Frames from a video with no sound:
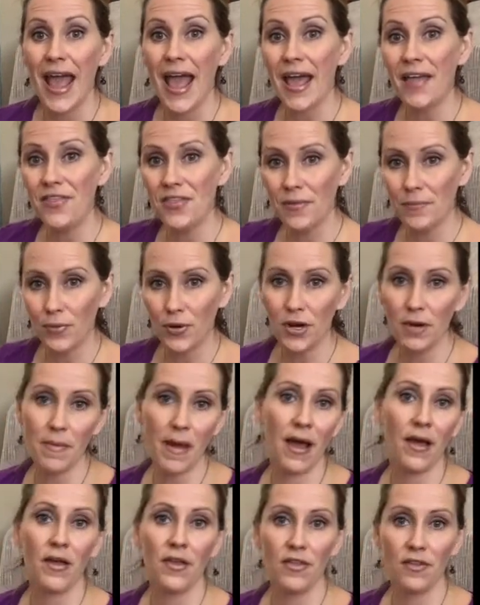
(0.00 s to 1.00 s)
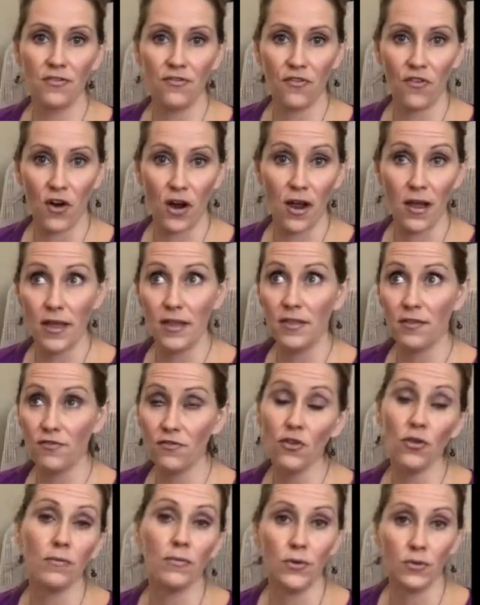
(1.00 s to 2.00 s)
and then put them out in the
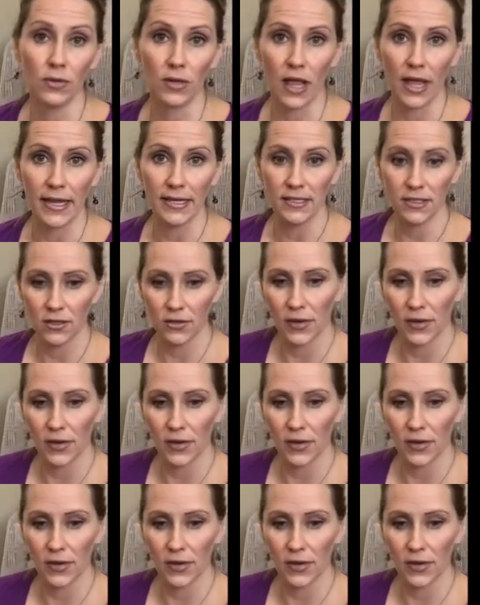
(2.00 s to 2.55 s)
full moonlight.